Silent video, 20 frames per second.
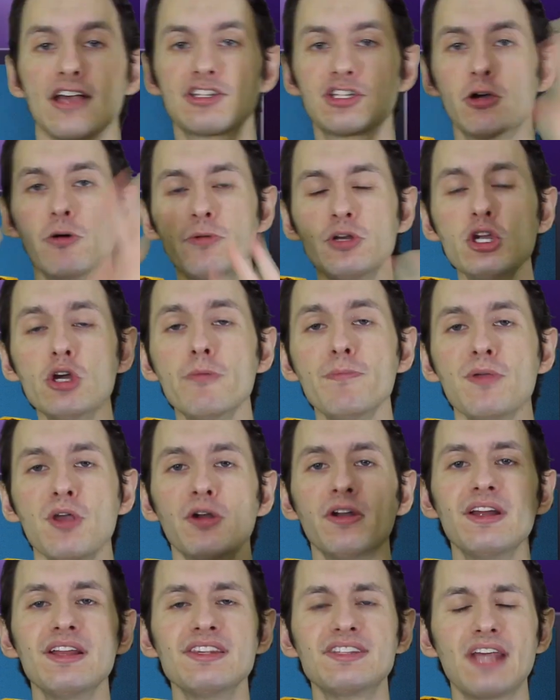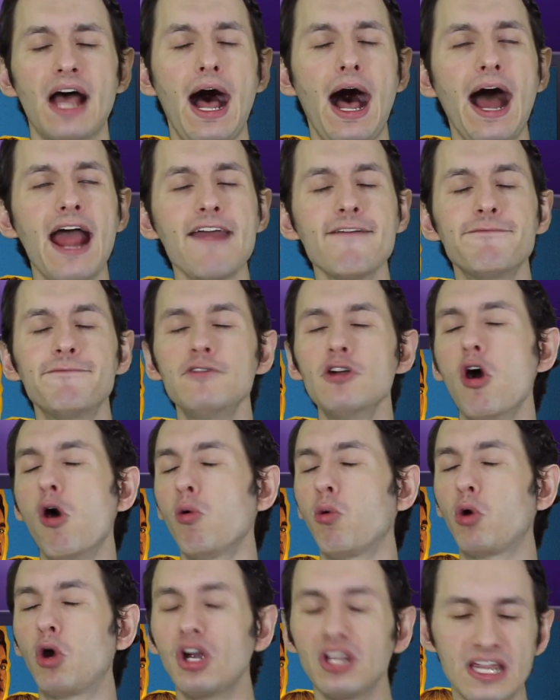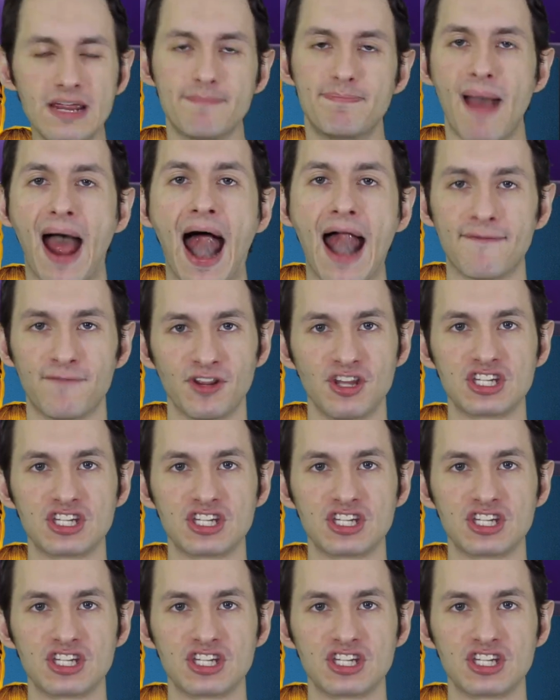So New Mutants, I feel really bad for